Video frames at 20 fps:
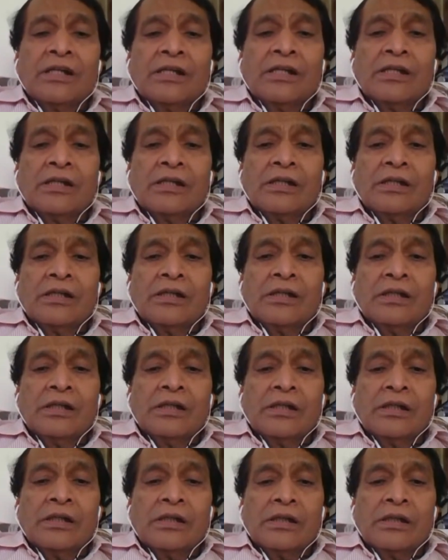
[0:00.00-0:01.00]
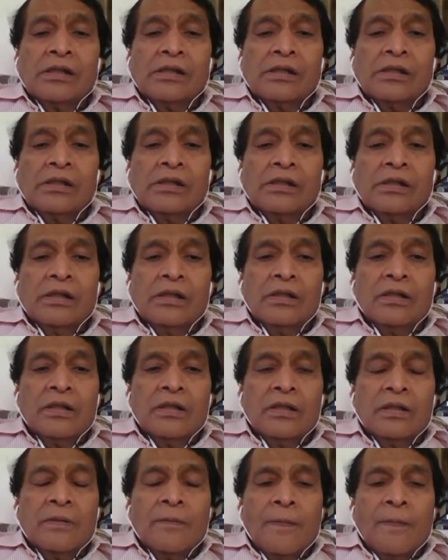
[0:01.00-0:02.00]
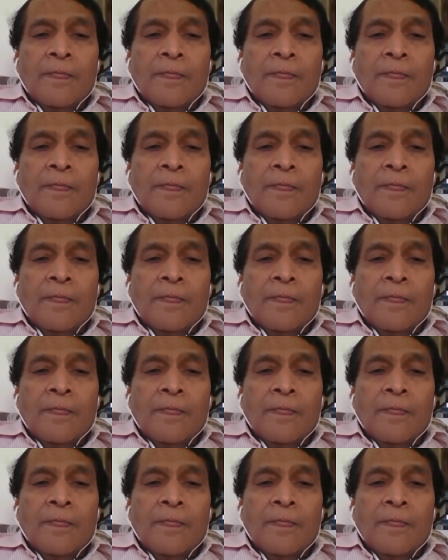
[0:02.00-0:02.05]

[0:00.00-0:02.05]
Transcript: [no speech]